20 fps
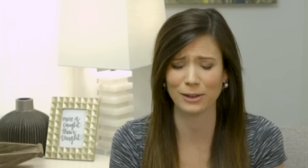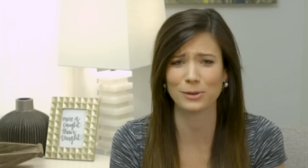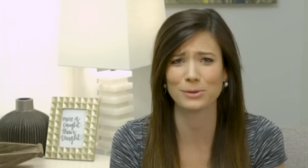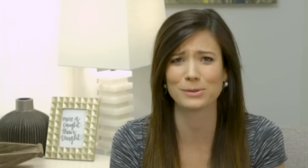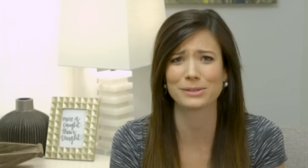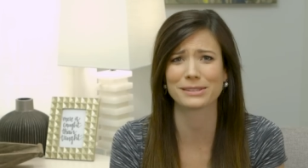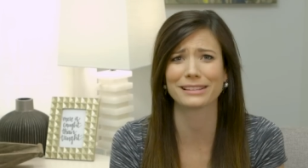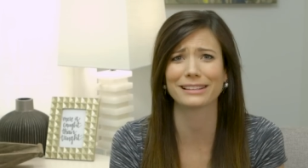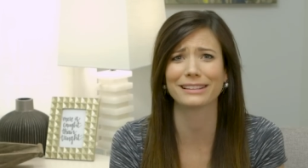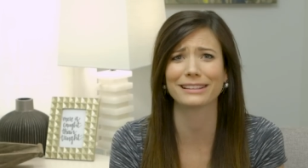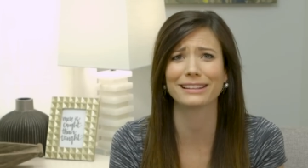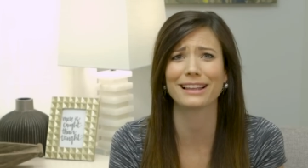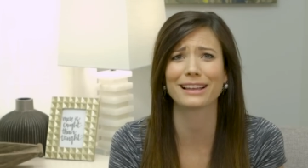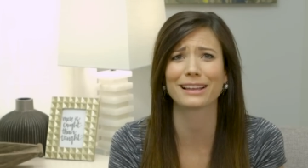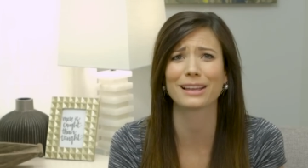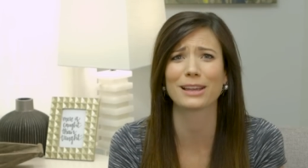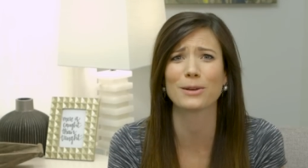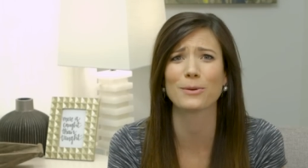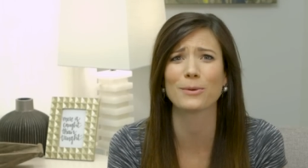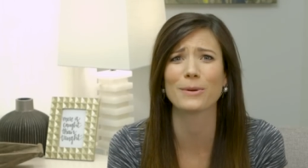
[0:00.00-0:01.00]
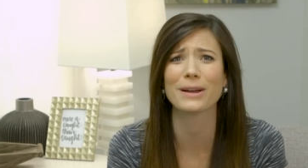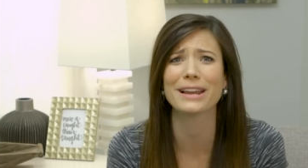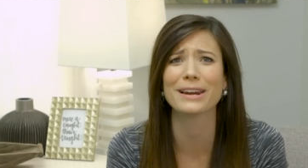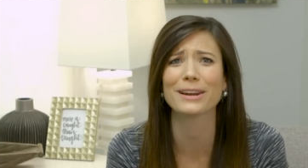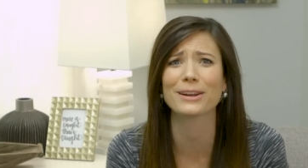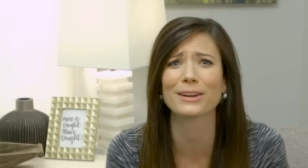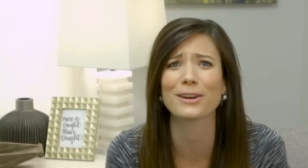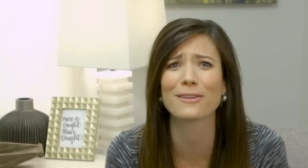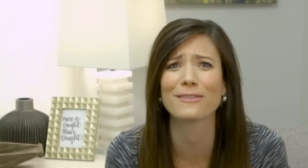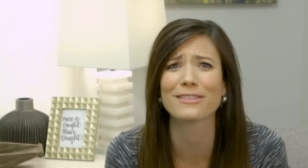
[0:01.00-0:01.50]
Who's the lucky
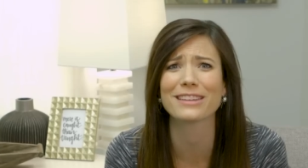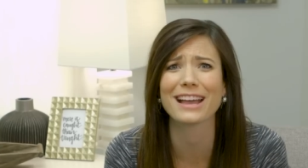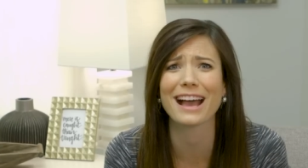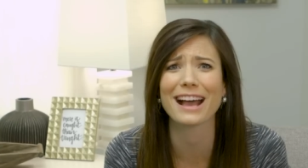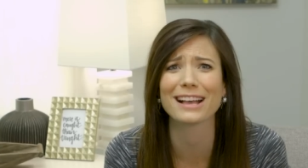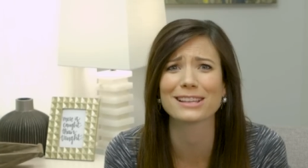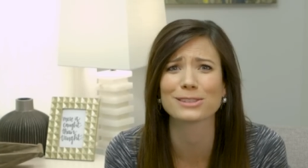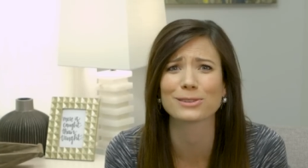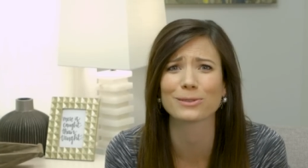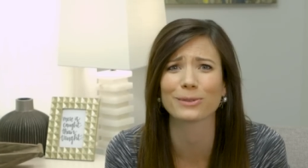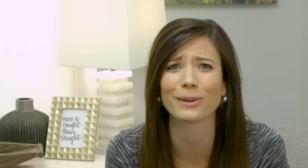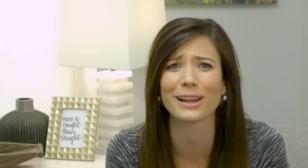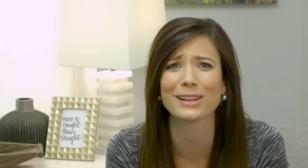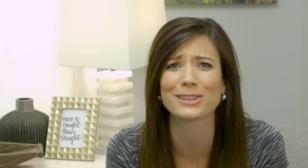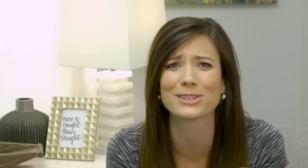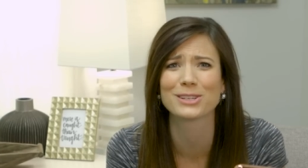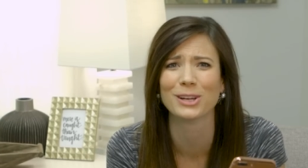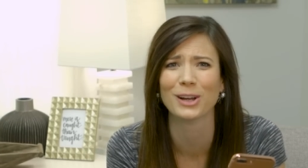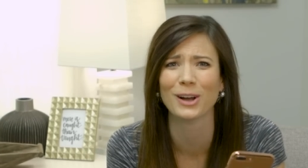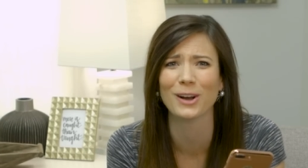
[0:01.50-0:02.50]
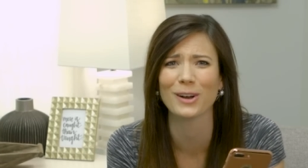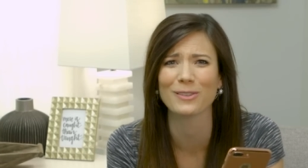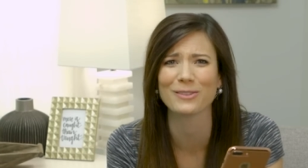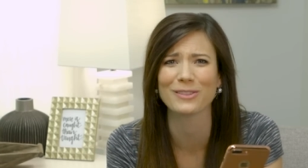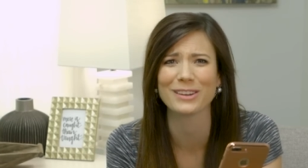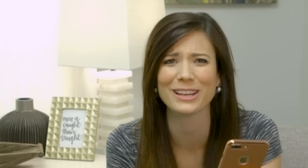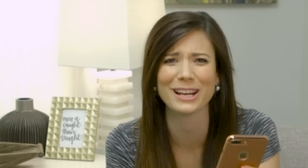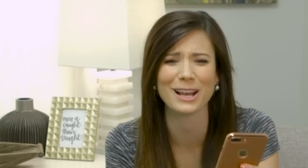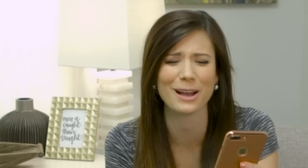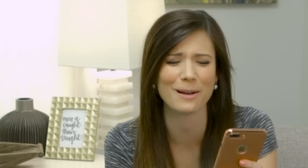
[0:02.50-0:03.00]
winner of the Ask Rachel
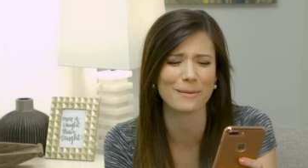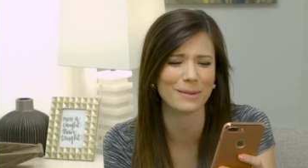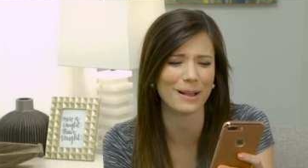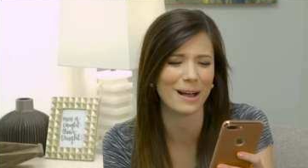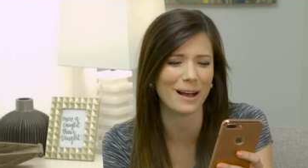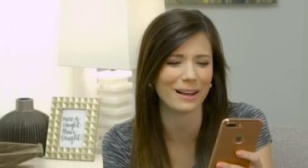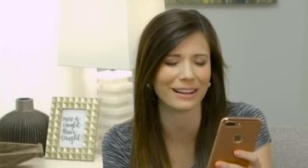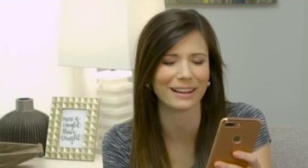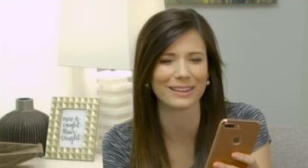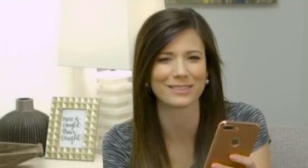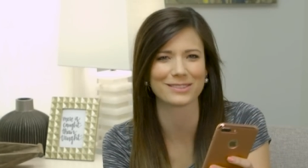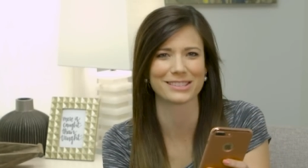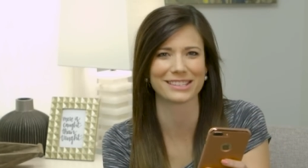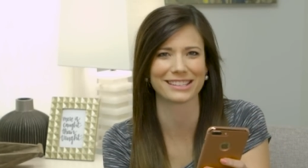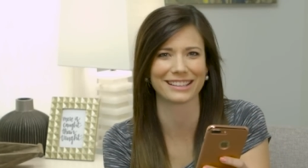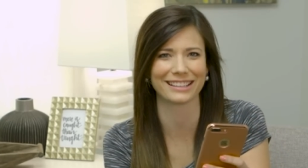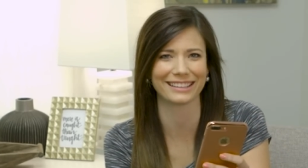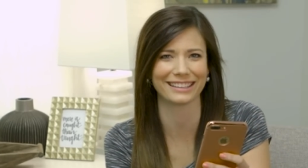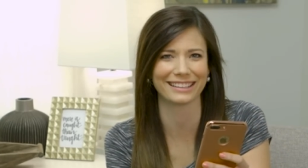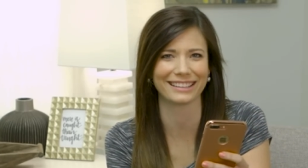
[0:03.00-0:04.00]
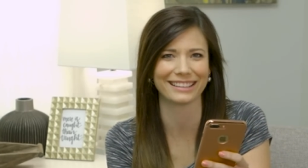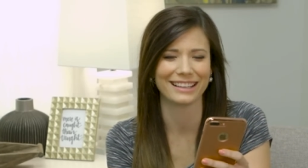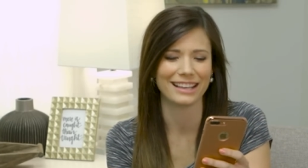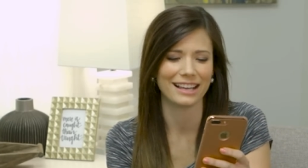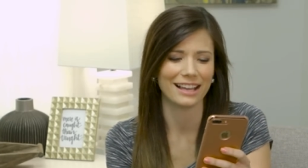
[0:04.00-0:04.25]
video blog? I'm just kidding.